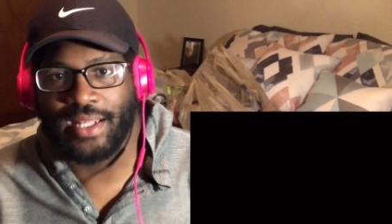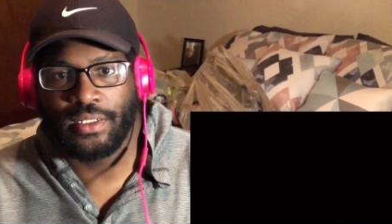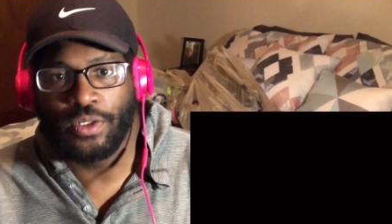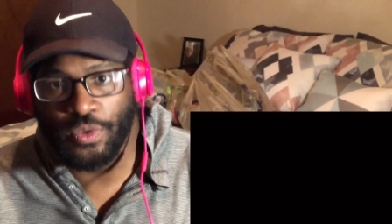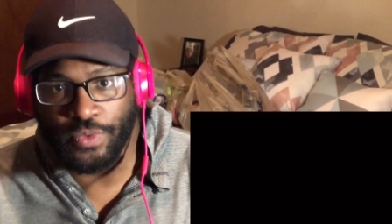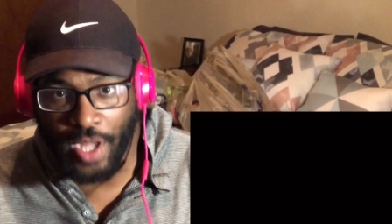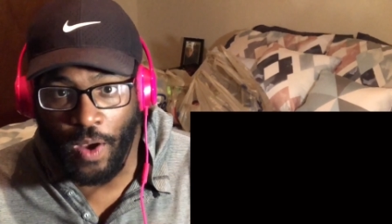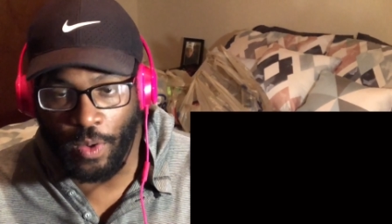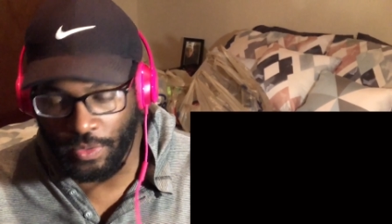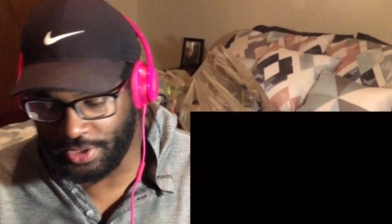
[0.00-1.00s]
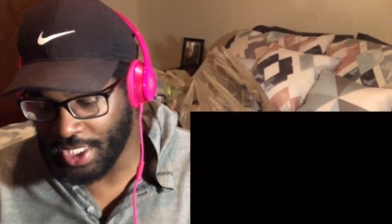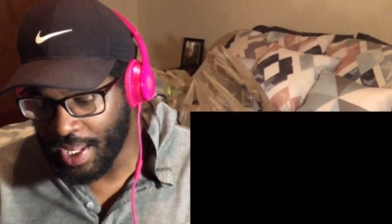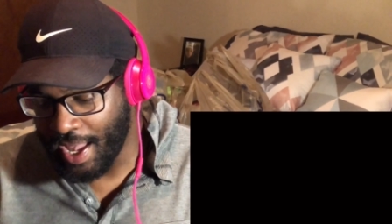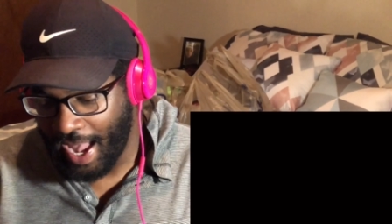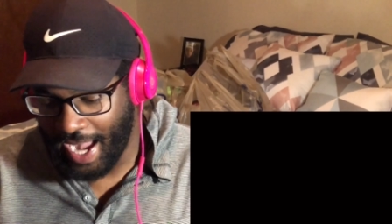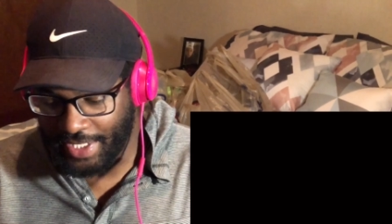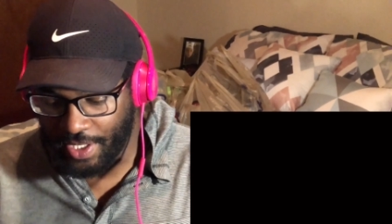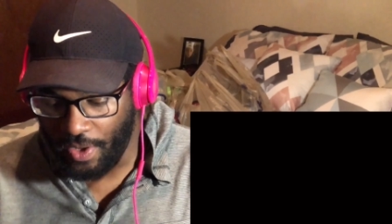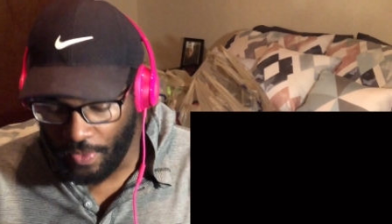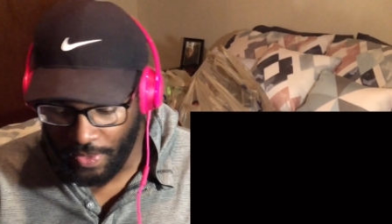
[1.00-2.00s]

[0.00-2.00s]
Who knows? I know